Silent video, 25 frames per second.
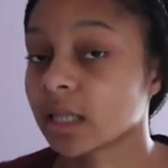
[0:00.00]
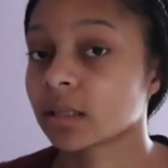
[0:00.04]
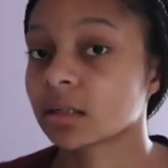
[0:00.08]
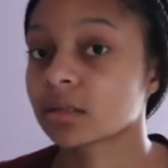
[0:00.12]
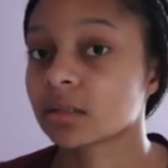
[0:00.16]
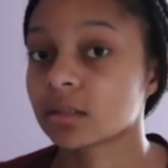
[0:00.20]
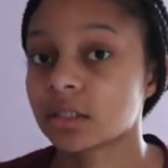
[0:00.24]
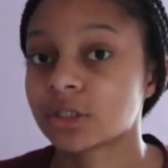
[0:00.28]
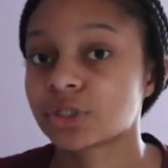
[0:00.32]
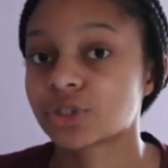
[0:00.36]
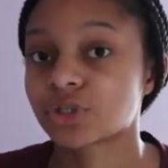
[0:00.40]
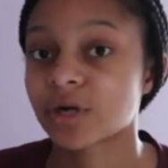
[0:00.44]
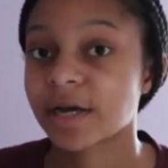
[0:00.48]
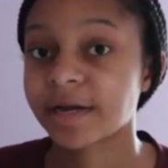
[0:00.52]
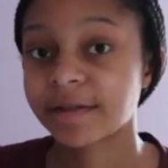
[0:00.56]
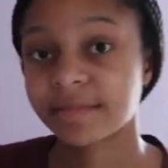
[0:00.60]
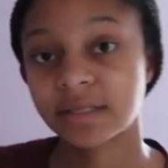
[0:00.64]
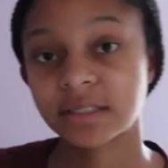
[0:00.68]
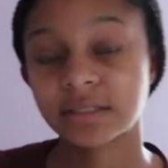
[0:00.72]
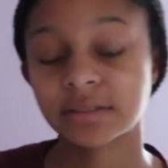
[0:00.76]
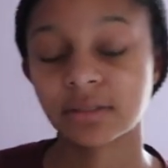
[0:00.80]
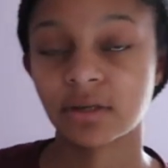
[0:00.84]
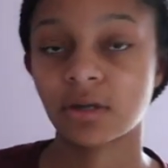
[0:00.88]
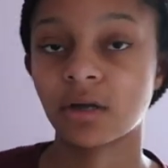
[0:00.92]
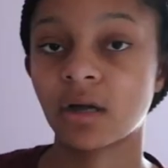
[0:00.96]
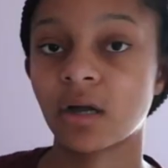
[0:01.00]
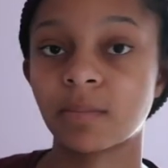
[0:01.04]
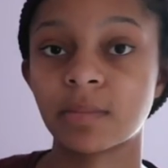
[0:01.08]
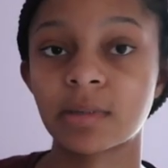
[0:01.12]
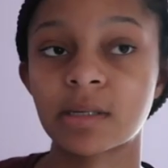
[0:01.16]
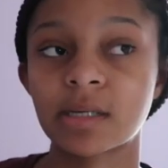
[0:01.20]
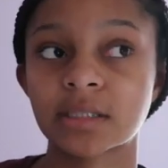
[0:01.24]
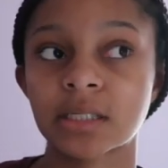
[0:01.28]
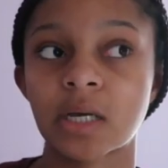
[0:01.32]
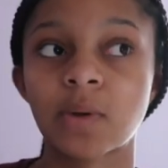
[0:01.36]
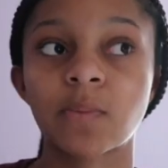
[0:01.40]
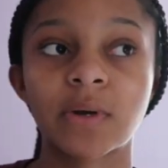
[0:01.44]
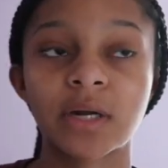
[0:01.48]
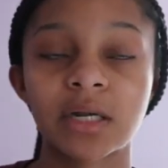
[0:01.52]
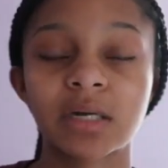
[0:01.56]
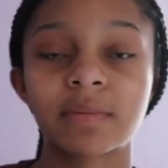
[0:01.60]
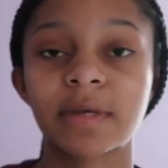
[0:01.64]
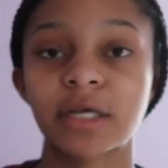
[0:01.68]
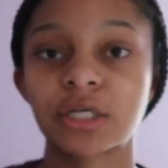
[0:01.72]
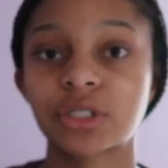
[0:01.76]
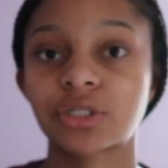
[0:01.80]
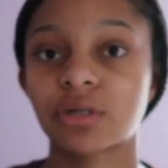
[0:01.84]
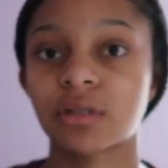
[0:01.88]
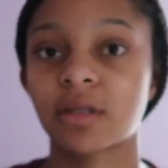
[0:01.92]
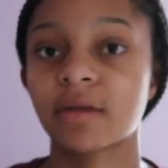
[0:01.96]
I literally tried this on because I wanted to
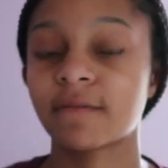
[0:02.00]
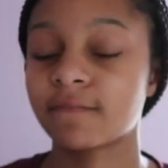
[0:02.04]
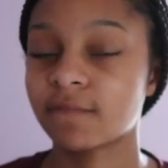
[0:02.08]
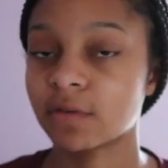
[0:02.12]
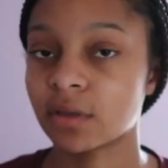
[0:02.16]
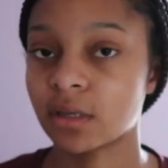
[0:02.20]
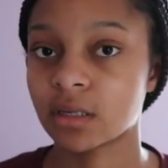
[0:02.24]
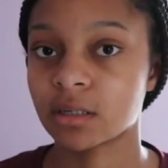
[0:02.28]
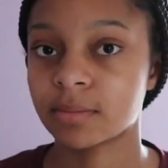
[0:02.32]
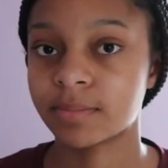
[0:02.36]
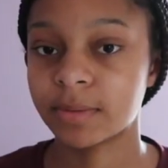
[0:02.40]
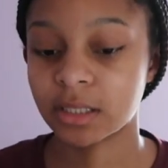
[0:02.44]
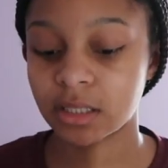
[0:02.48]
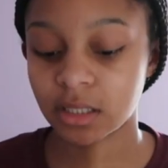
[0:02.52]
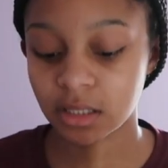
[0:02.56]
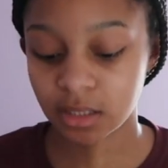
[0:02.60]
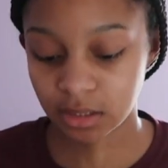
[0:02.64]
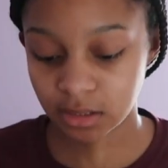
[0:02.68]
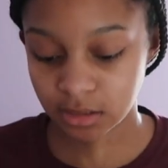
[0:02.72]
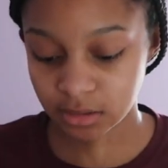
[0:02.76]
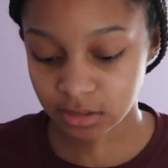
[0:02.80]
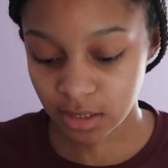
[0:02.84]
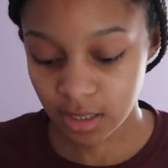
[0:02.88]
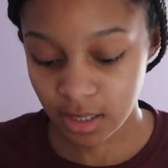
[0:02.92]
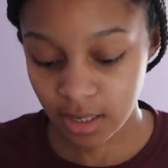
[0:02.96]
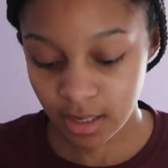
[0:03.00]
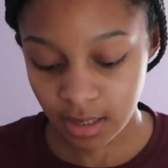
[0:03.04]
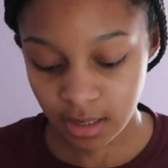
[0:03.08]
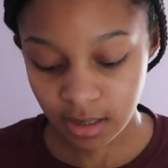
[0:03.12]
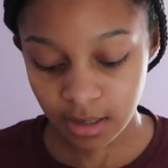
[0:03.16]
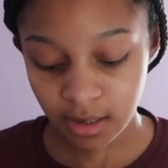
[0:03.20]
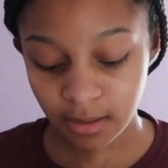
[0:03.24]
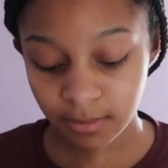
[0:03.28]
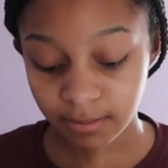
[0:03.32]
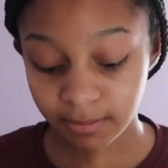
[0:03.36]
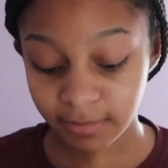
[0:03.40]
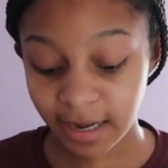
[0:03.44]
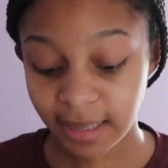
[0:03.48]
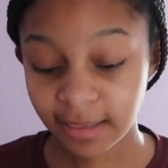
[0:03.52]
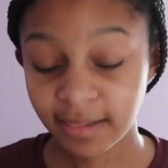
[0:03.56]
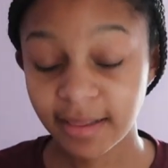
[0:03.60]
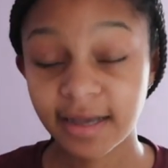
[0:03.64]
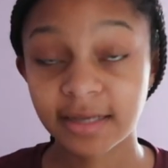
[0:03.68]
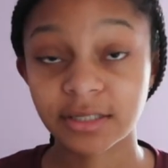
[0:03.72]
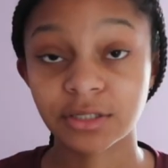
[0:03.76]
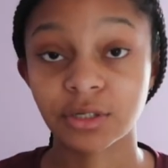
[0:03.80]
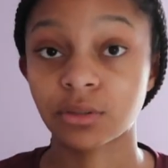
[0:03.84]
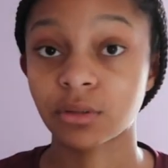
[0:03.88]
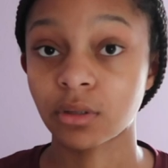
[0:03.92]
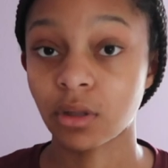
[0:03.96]
make sure they fit because my
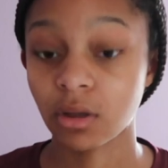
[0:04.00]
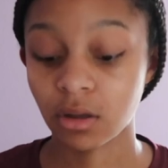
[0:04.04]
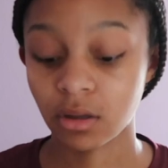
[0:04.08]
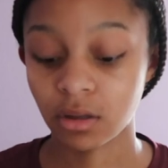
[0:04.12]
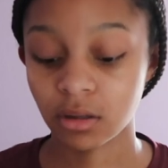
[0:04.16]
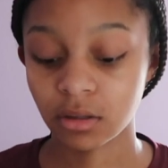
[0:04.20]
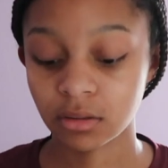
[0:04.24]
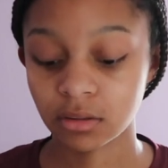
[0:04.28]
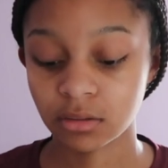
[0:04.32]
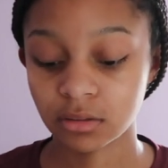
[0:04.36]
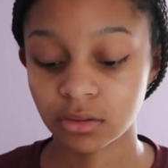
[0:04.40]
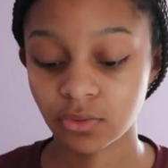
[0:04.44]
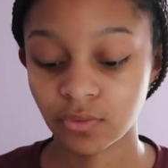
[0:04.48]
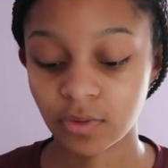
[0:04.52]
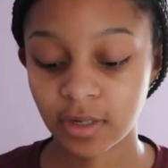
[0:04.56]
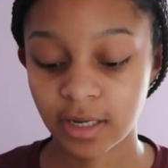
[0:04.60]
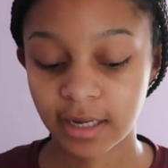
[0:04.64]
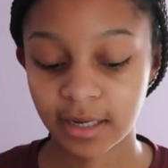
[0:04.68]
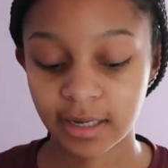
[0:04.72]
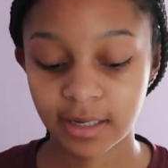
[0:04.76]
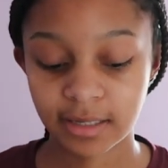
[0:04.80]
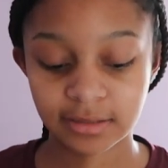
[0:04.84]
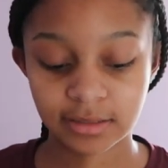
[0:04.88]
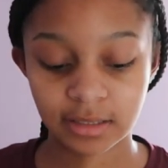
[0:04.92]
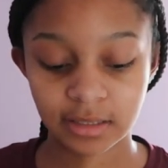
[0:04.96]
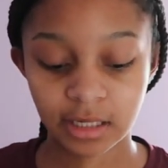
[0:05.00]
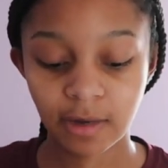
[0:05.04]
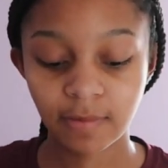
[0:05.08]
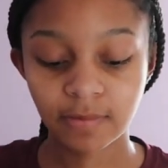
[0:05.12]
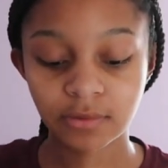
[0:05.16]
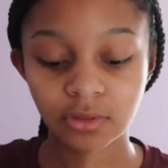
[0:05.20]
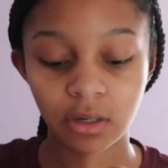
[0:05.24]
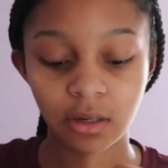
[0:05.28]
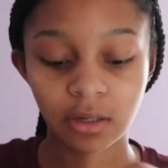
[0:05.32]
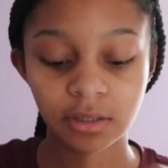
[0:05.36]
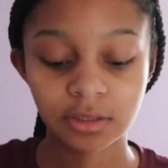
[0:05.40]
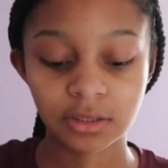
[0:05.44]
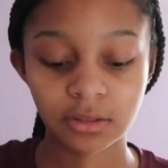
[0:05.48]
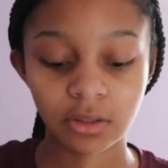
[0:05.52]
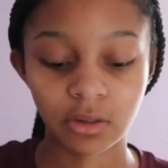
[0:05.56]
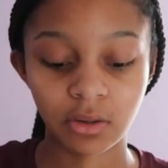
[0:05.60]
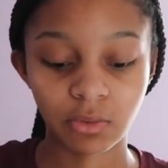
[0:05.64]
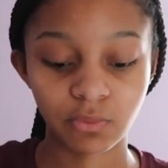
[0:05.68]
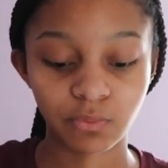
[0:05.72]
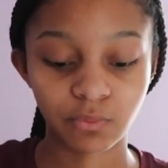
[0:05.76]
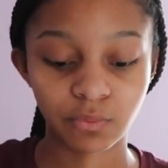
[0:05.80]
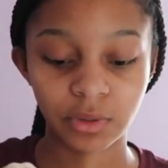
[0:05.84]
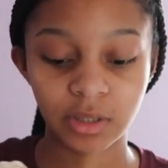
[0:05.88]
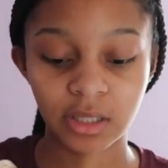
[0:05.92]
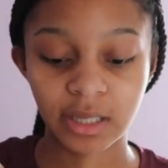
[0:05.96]
legs are long, you guys. And I was
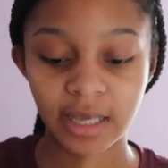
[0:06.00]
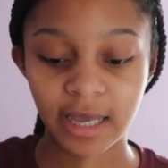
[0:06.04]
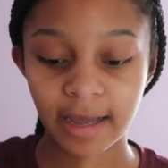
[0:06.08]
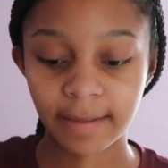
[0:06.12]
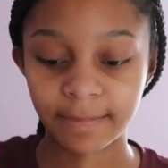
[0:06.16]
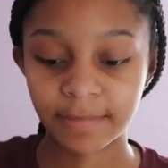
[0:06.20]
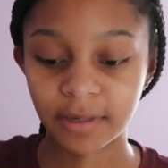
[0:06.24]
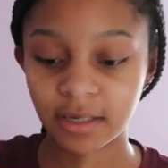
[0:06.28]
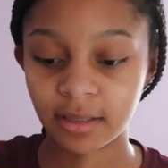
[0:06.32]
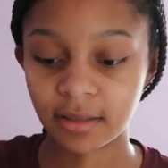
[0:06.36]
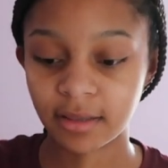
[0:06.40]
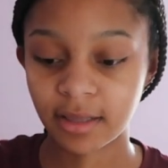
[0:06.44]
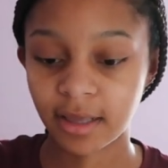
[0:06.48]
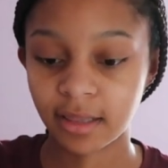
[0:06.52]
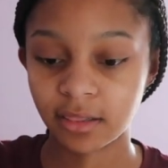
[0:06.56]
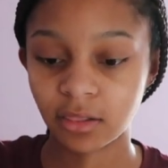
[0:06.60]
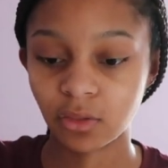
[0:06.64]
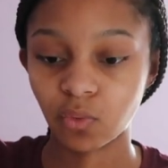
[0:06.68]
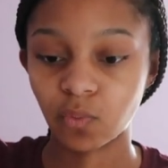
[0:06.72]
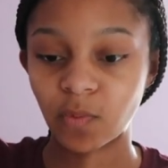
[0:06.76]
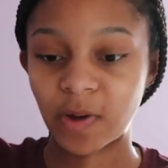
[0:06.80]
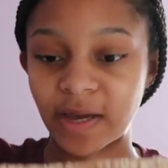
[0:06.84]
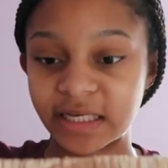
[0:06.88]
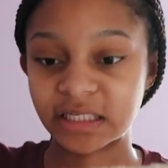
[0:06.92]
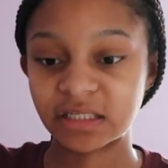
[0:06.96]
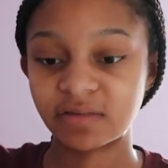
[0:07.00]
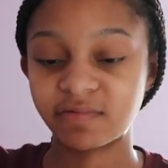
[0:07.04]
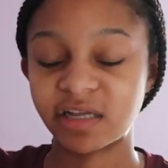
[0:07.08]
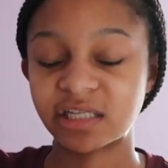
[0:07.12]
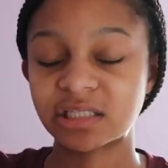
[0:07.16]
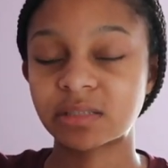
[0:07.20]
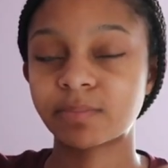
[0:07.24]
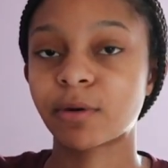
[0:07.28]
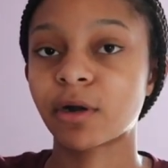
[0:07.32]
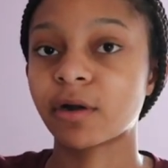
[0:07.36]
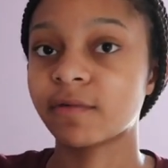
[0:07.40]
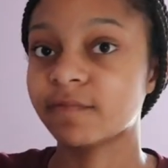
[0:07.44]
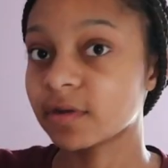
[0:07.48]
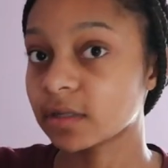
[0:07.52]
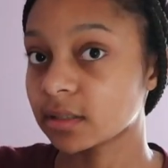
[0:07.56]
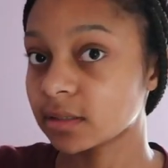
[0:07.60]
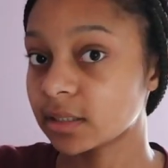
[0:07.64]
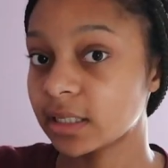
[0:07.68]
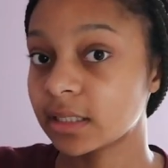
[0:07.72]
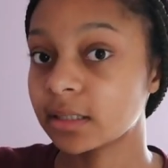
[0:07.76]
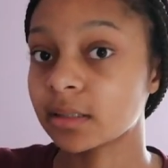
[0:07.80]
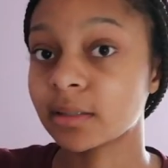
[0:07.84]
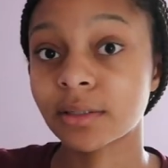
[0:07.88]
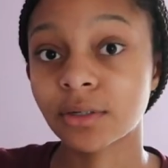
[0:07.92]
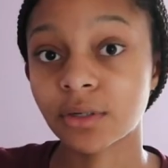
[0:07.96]
also really happy that the waist fits
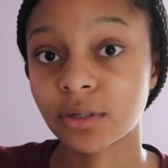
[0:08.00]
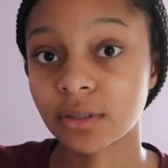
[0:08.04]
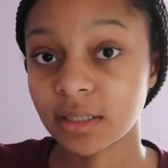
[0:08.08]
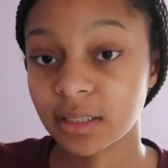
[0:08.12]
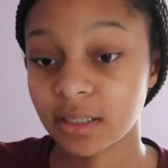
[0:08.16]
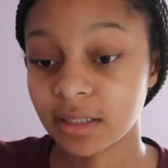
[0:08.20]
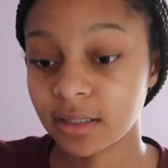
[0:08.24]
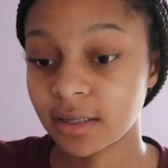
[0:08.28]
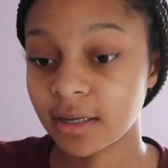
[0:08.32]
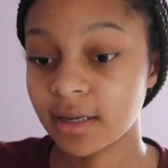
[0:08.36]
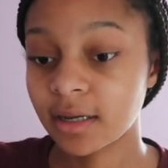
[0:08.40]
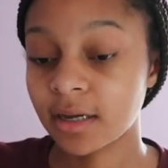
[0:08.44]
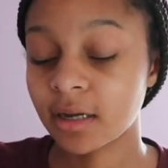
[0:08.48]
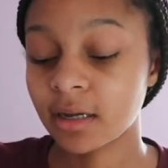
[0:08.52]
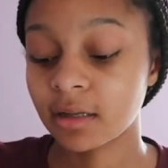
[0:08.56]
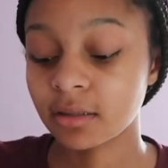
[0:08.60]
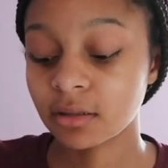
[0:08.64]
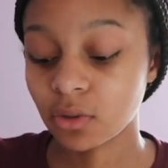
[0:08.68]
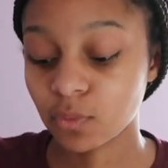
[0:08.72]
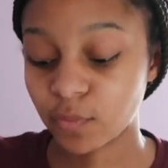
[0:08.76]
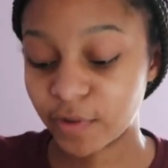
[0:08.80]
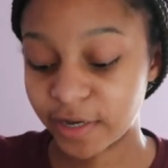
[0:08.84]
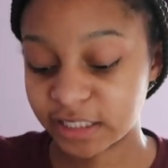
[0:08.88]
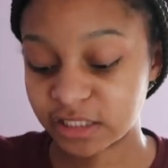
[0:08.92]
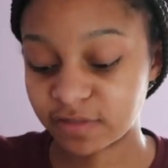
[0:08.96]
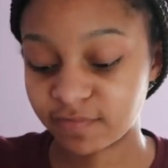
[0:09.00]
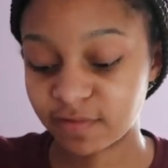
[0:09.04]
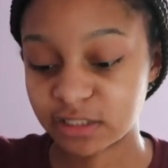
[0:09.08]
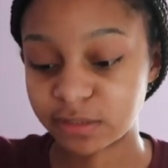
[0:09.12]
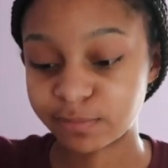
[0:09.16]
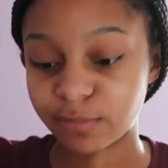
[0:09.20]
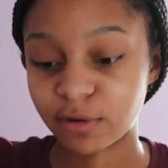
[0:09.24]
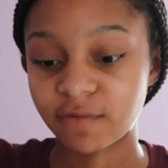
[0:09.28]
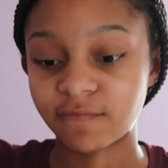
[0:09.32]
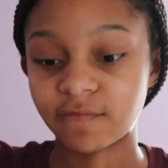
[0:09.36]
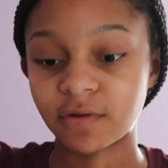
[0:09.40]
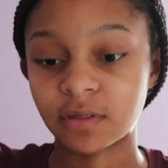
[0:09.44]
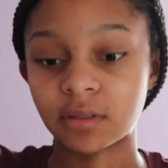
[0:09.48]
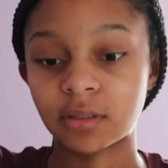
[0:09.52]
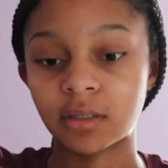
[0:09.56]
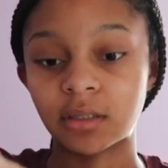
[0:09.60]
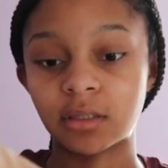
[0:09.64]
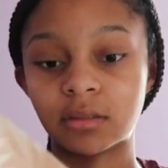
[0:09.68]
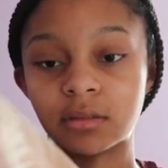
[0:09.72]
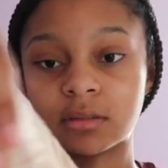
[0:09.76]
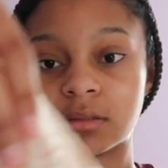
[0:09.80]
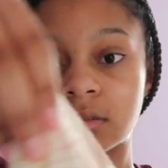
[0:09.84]
perfectly. Literally, the waist fits perfectly.